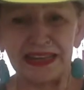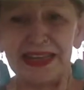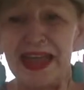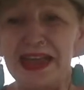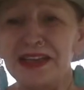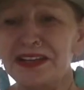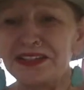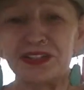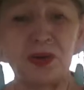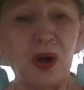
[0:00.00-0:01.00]
Okay,
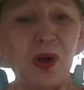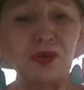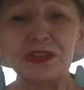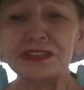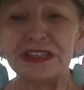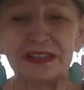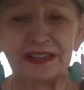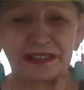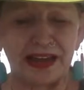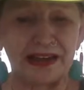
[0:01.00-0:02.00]
so hold to the
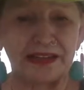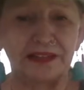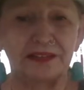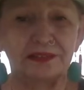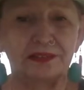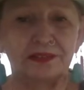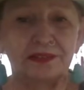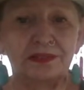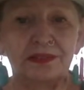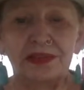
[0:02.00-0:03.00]
light.
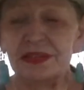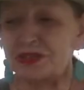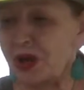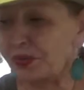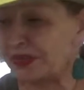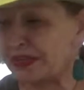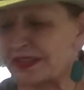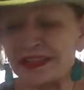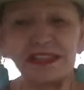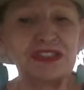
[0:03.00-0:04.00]
Know that
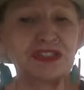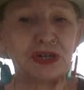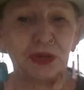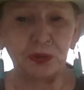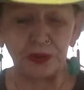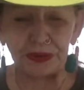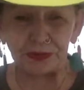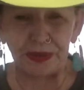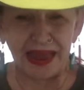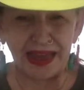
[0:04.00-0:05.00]
this too will
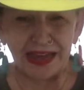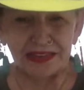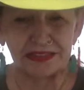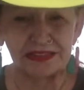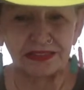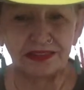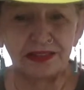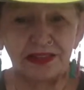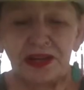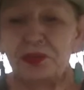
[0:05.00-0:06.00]
pass.
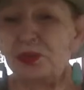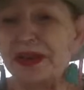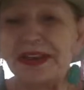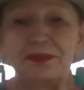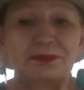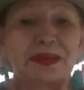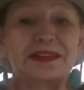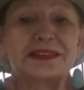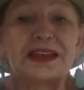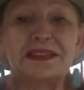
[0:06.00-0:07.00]
We, but
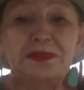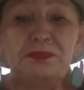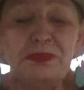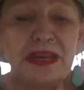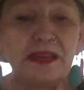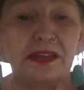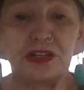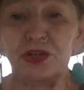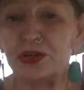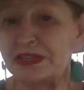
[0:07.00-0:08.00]
doesn't mean
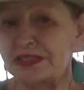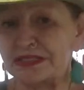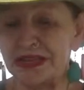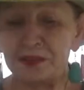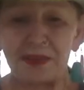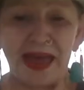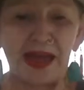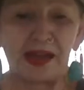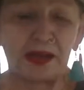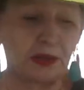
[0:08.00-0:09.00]
that you can sit
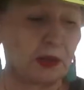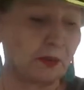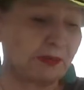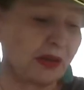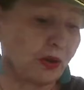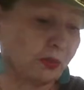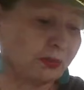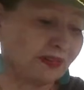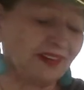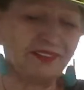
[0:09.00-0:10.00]
back and be
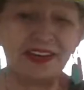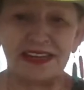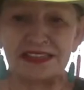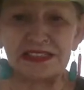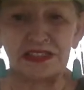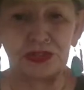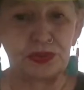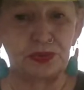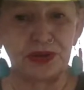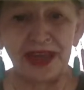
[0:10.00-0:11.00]
oblivious and
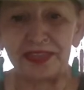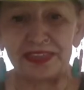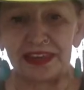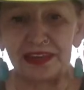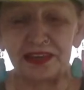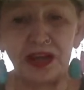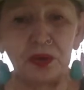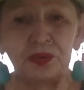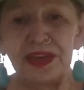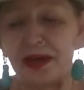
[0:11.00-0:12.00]
do nothing.
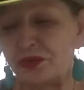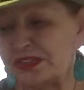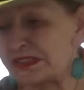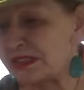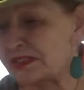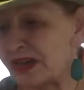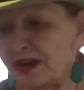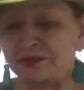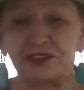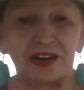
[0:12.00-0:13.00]
No, now is the
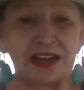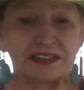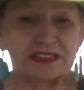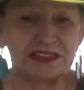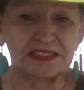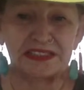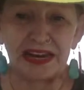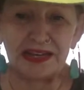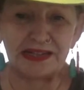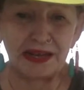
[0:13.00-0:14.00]
time for us to
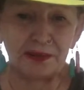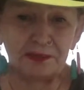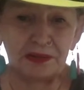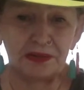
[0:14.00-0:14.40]
stand up.